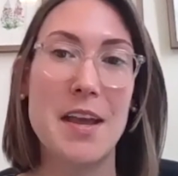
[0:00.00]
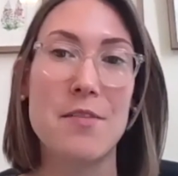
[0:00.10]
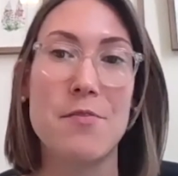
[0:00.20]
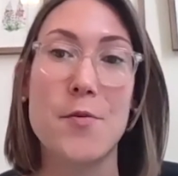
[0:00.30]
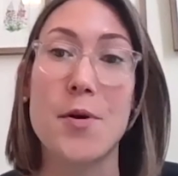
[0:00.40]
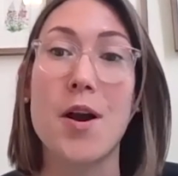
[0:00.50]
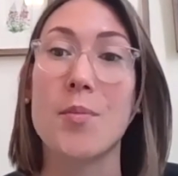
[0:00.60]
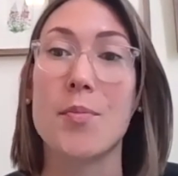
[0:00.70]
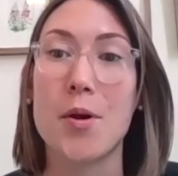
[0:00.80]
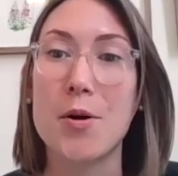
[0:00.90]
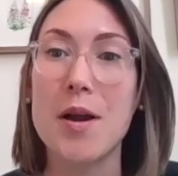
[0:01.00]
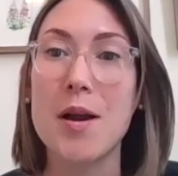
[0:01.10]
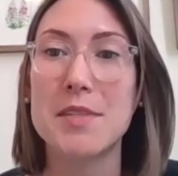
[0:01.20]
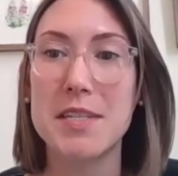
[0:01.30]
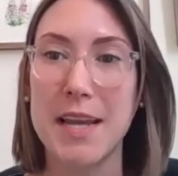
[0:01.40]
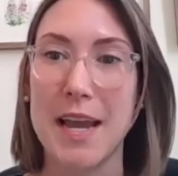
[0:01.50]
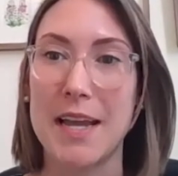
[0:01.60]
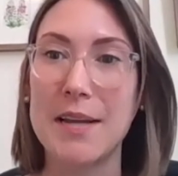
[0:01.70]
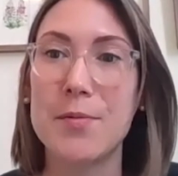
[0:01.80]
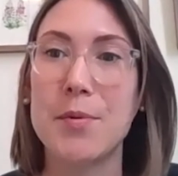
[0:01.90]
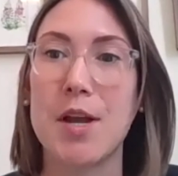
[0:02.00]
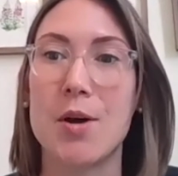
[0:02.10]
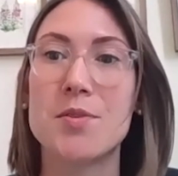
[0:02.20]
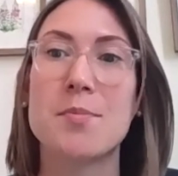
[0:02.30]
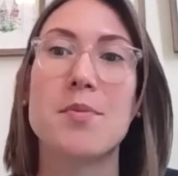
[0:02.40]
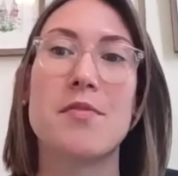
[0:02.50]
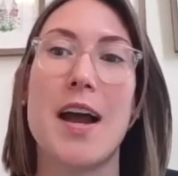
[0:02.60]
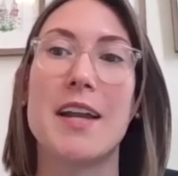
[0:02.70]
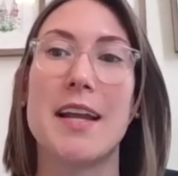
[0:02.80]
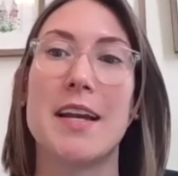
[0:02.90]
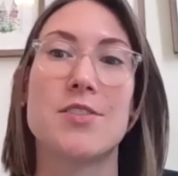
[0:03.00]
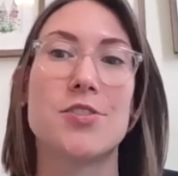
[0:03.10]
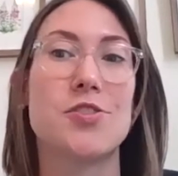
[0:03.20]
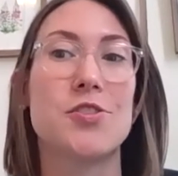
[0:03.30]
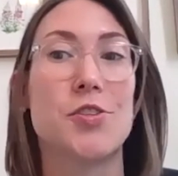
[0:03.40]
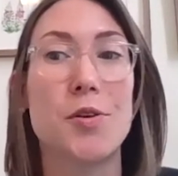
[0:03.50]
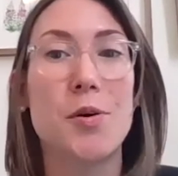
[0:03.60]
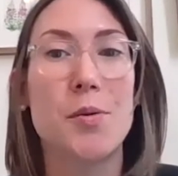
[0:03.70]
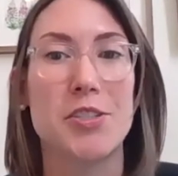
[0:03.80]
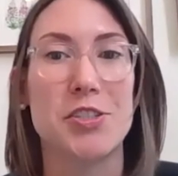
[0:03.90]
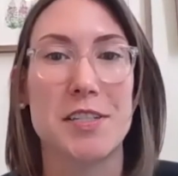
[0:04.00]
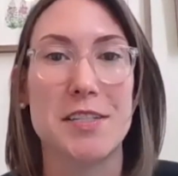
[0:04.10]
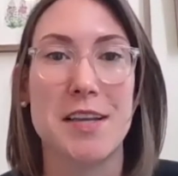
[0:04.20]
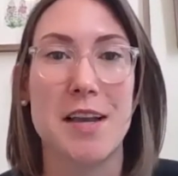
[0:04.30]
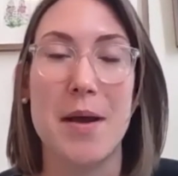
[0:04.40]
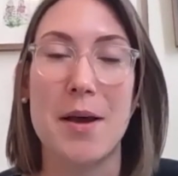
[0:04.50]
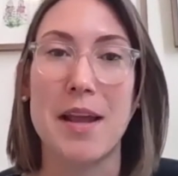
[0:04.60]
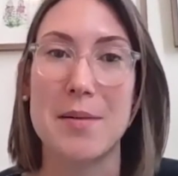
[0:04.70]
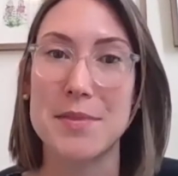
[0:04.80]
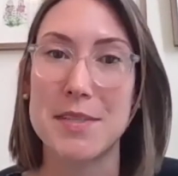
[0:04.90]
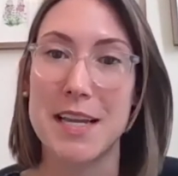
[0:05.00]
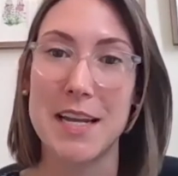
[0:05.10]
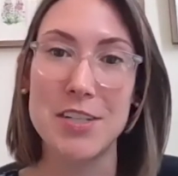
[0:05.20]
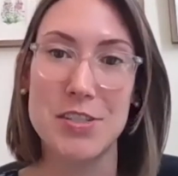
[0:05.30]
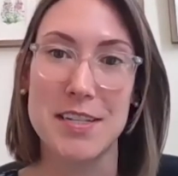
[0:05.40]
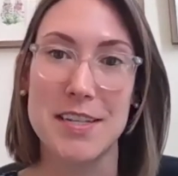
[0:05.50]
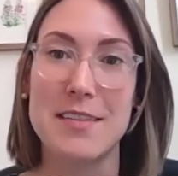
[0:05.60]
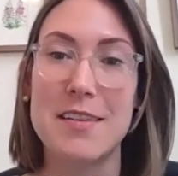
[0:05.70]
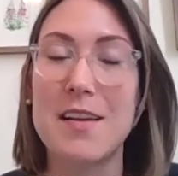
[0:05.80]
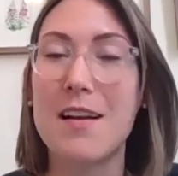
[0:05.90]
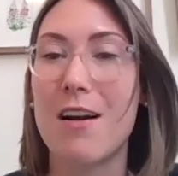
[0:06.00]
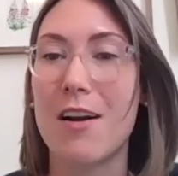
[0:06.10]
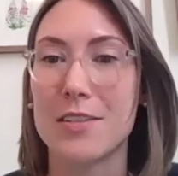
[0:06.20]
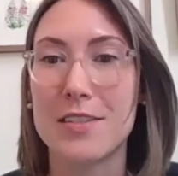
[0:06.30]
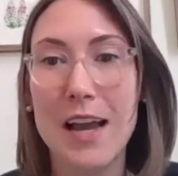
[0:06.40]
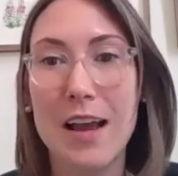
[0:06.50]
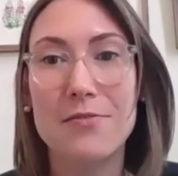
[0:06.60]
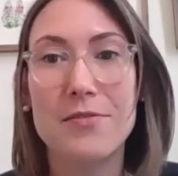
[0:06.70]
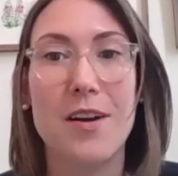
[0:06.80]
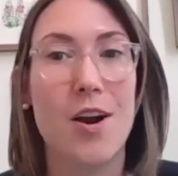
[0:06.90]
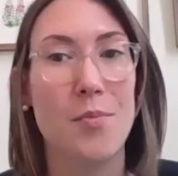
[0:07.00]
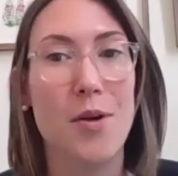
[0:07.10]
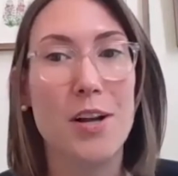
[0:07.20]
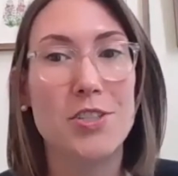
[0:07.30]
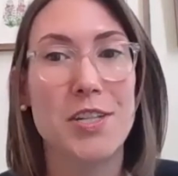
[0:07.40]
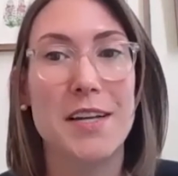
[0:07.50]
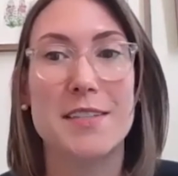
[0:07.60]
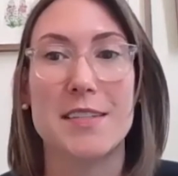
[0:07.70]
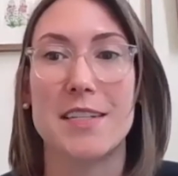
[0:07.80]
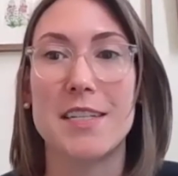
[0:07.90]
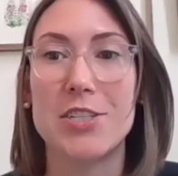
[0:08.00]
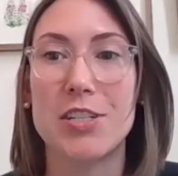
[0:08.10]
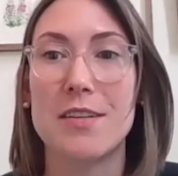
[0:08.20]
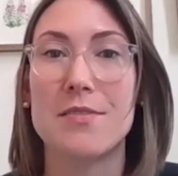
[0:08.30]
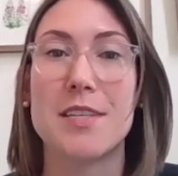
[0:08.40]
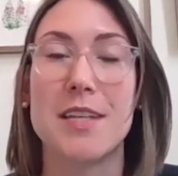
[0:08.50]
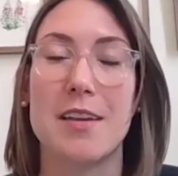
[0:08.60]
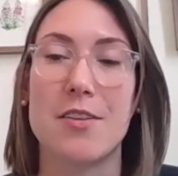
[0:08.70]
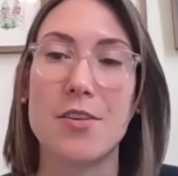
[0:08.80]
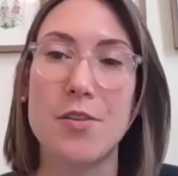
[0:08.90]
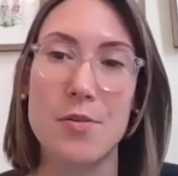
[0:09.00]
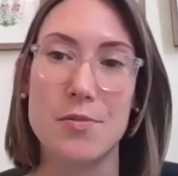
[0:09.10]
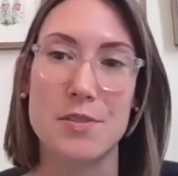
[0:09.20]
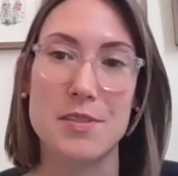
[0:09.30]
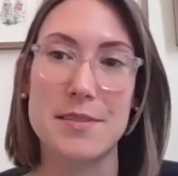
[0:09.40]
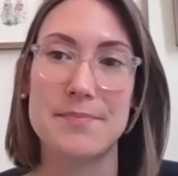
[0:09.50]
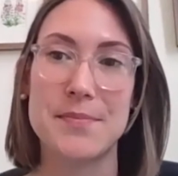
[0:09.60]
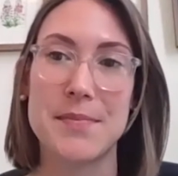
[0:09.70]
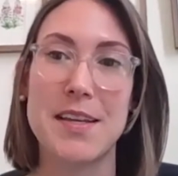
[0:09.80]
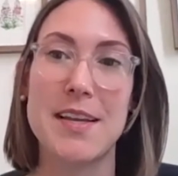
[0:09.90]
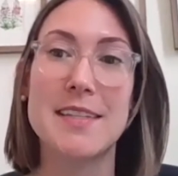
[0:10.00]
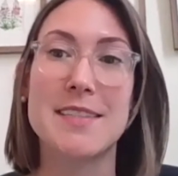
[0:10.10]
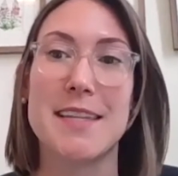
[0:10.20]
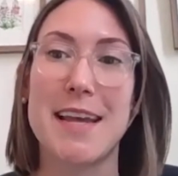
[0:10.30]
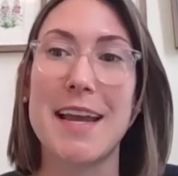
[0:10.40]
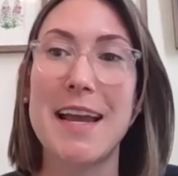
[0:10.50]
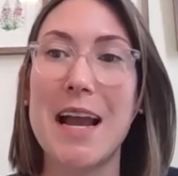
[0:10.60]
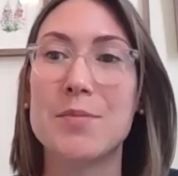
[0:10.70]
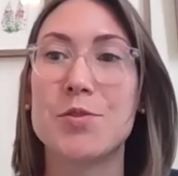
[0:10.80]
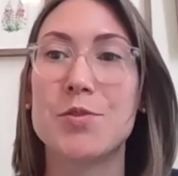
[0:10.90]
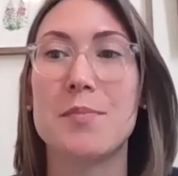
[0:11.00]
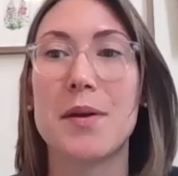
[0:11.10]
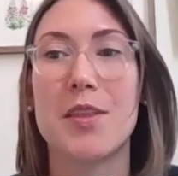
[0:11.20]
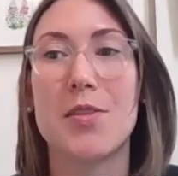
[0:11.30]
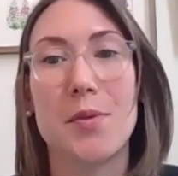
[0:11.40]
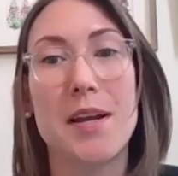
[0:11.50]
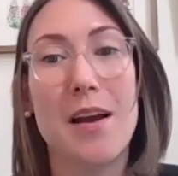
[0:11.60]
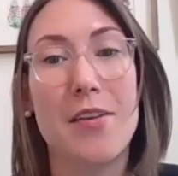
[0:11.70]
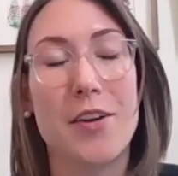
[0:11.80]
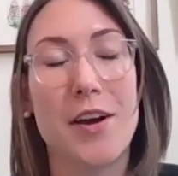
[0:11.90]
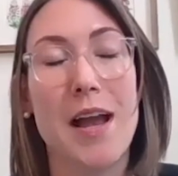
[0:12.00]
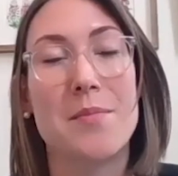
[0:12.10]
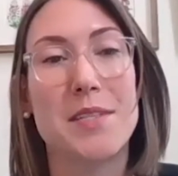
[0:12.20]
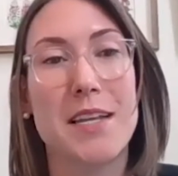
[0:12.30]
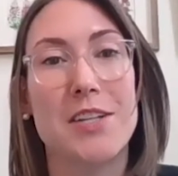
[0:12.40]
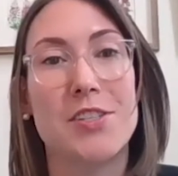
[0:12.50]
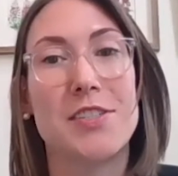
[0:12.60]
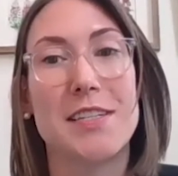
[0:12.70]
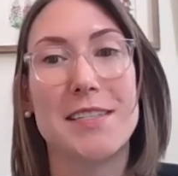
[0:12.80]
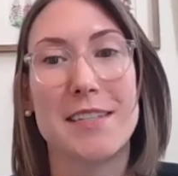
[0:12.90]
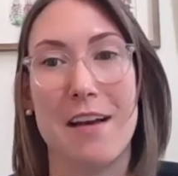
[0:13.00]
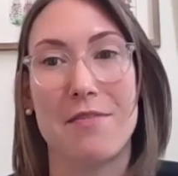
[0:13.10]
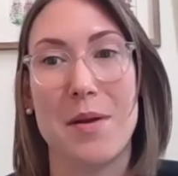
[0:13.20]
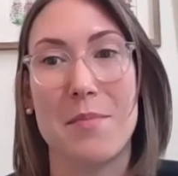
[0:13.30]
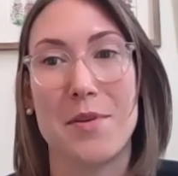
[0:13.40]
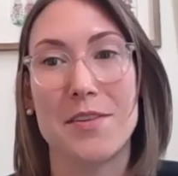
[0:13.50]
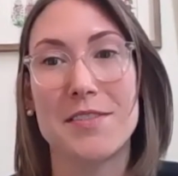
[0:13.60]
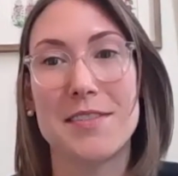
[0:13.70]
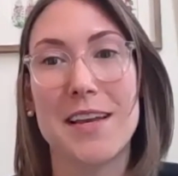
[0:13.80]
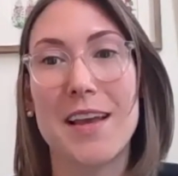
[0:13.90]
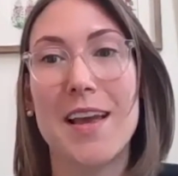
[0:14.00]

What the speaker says: And for our program today, we hope to provide answers to your questions about MCHC, our staff, our projects and initiatives, and our goals. Today, I'm joined by 3 other MCHC staff members,